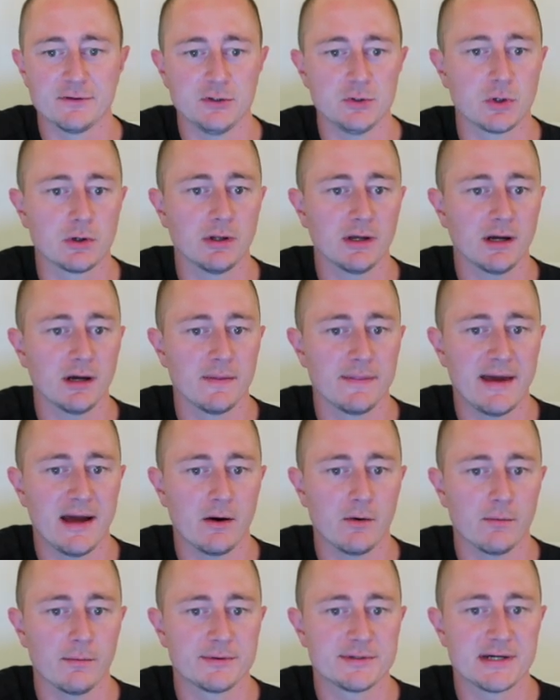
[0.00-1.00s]
you click on
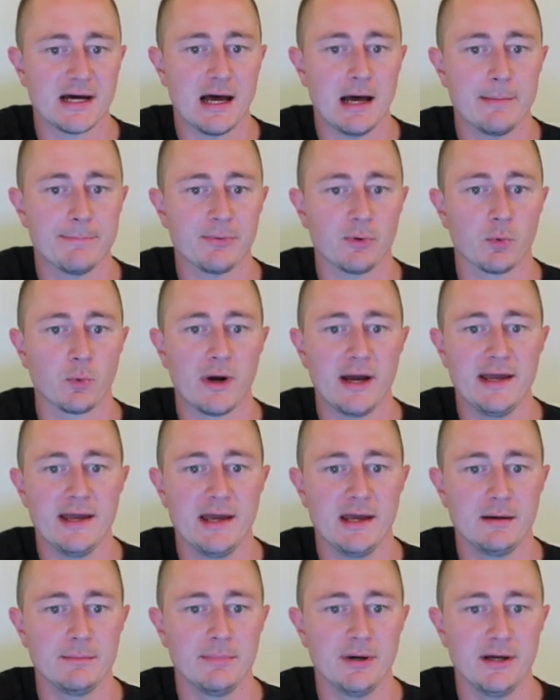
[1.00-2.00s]
that top
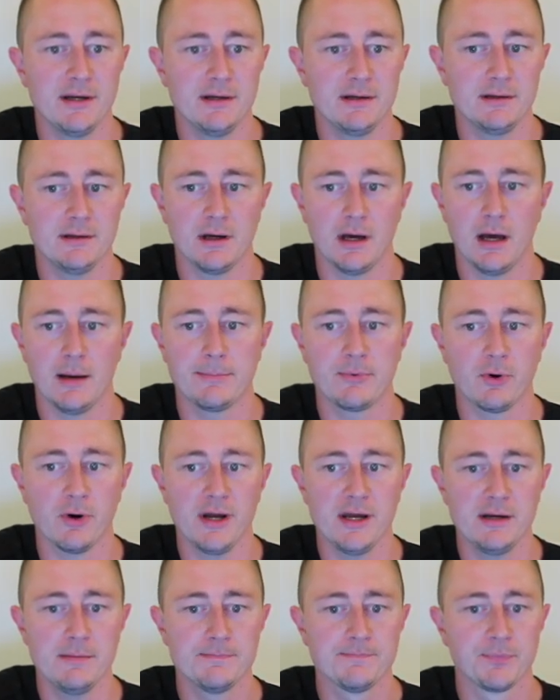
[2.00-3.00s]
right-hand button,
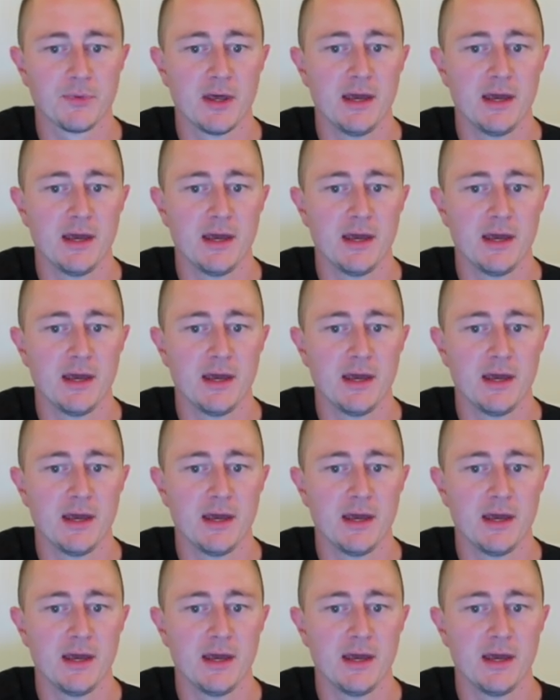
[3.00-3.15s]
upgrade,